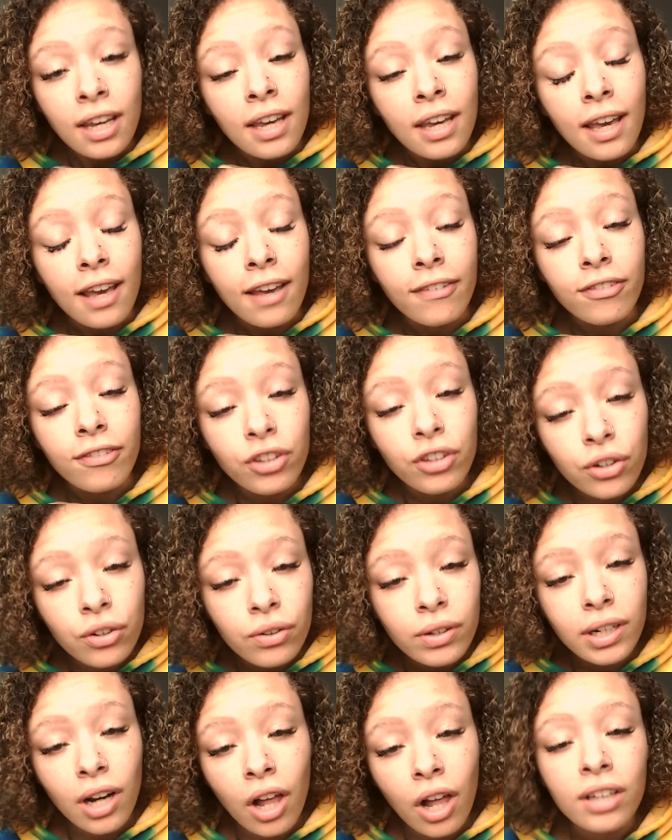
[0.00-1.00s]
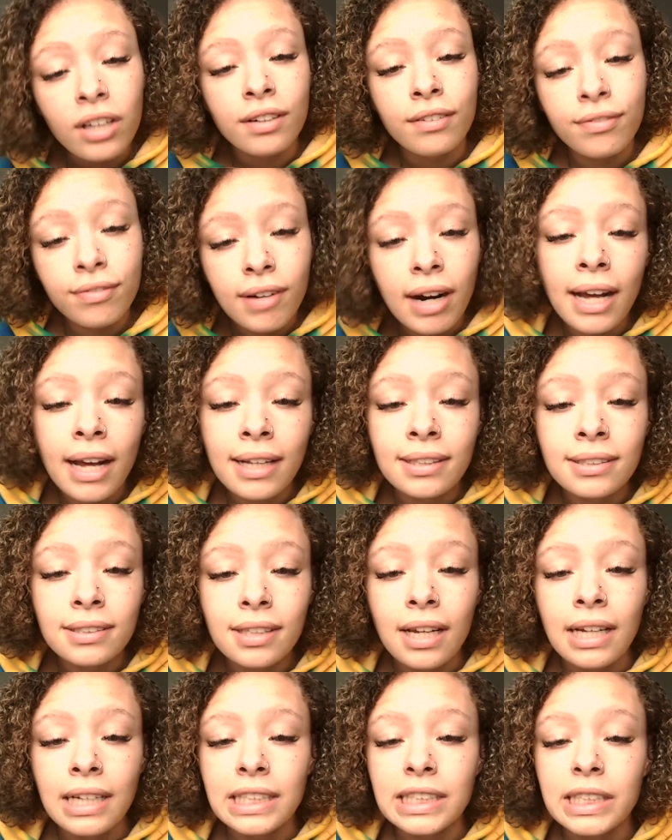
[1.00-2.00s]
If you and all your friends
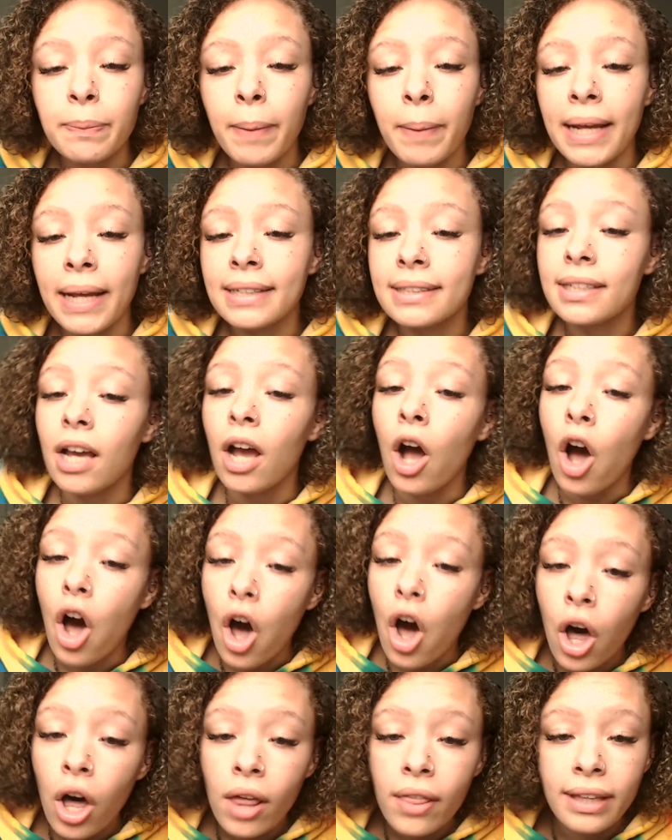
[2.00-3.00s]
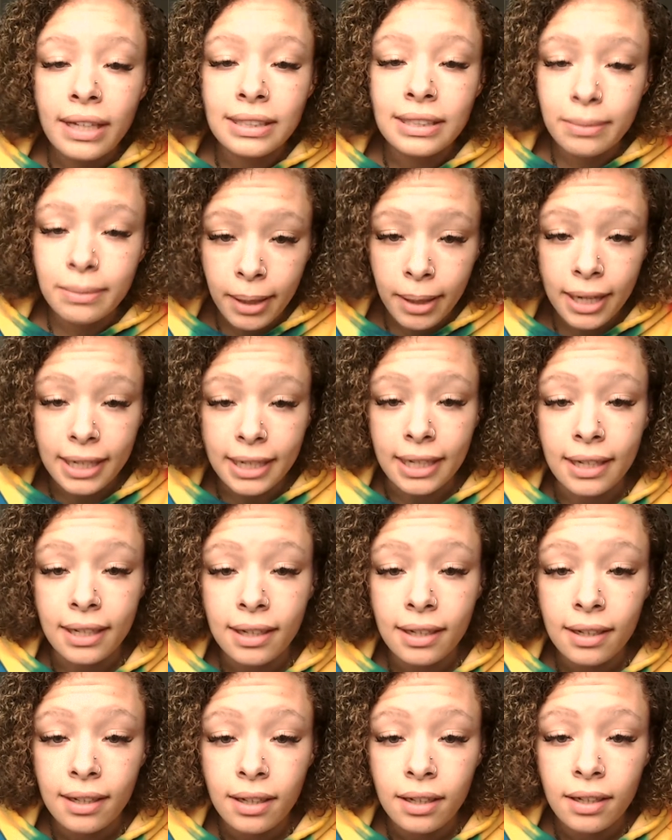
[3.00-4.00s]
spent all this money
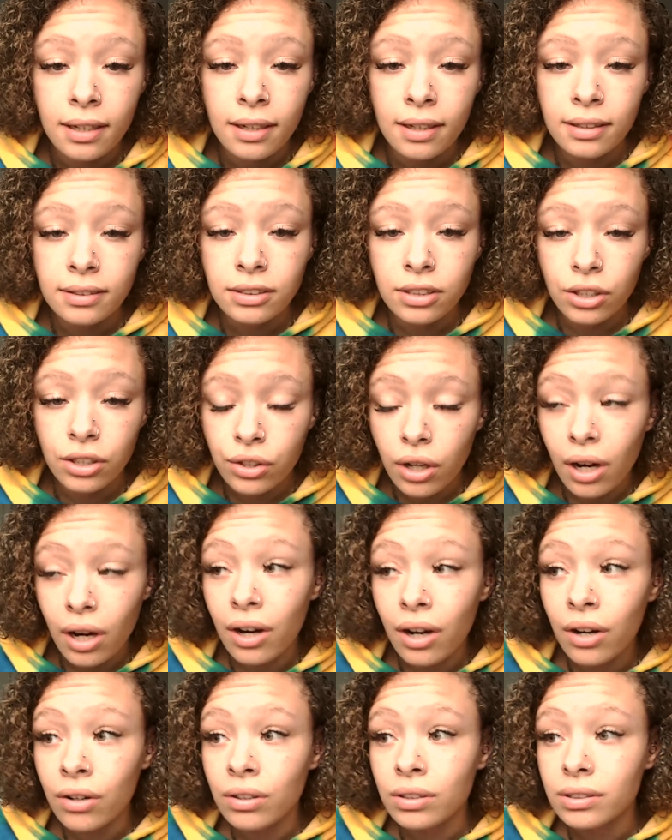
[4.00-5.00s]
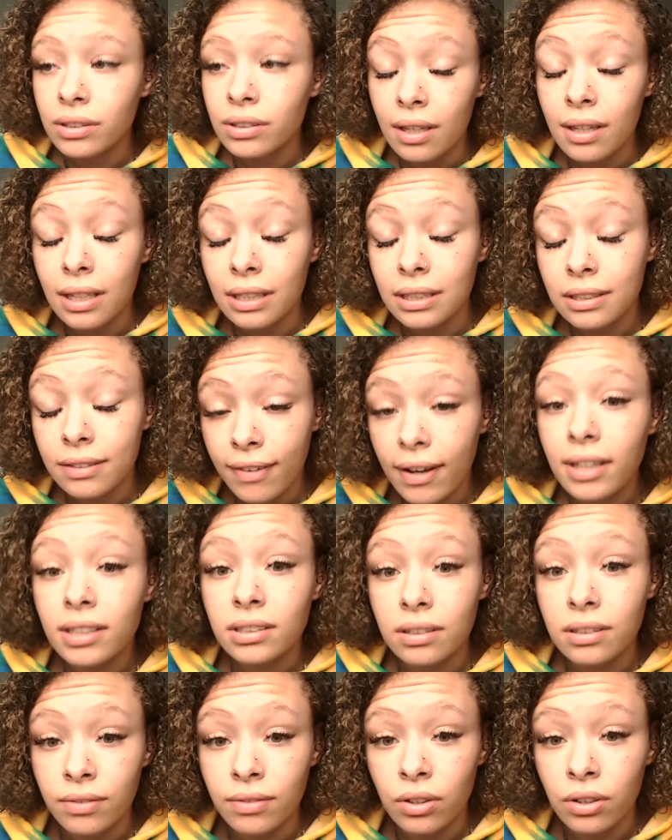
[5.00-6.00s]
to go to this
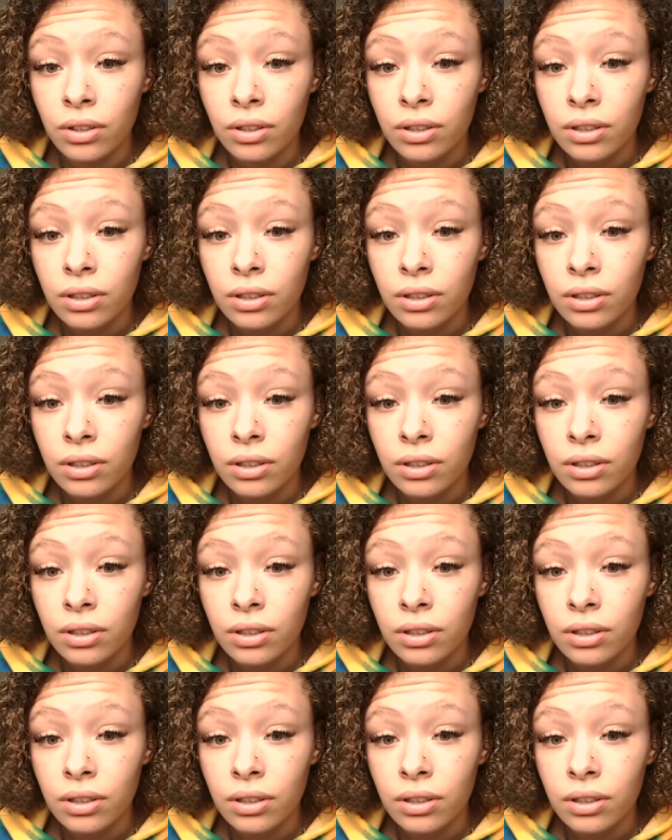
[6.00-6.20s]
festival,